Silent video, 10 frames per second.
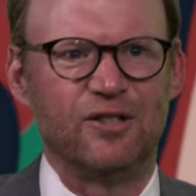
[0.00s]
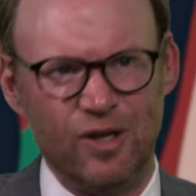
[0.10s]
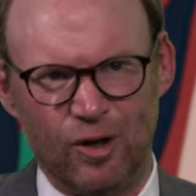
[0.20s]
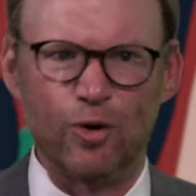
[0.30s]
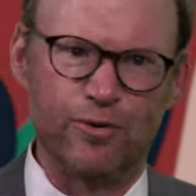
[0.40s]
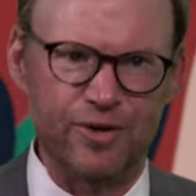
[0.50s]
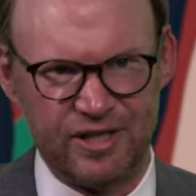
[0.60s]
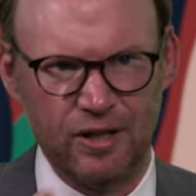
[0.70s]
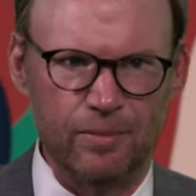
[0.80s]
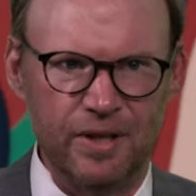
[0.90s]
you know, go through
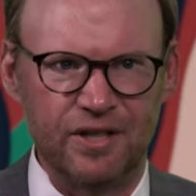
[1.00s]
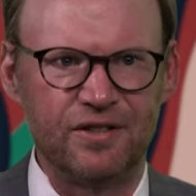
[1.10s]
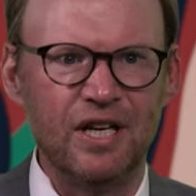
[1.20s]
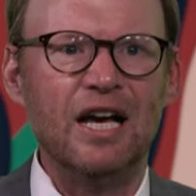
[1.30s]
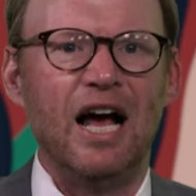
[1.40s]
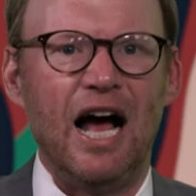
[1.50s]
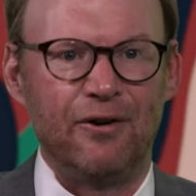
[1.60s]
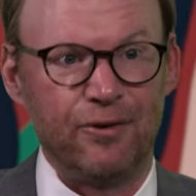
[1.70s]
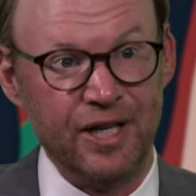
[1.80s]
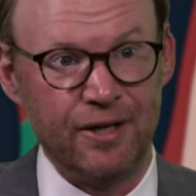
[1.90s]
the syllabus,
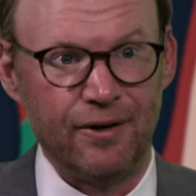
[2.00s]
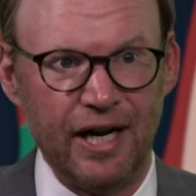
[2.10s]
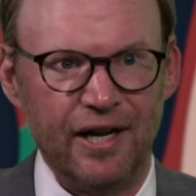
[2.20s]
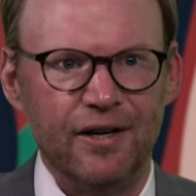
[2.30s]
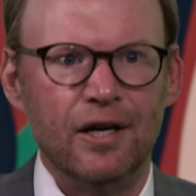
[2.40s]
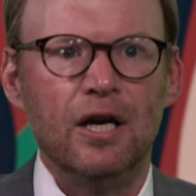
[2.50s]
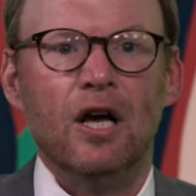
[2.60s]
I reiterate,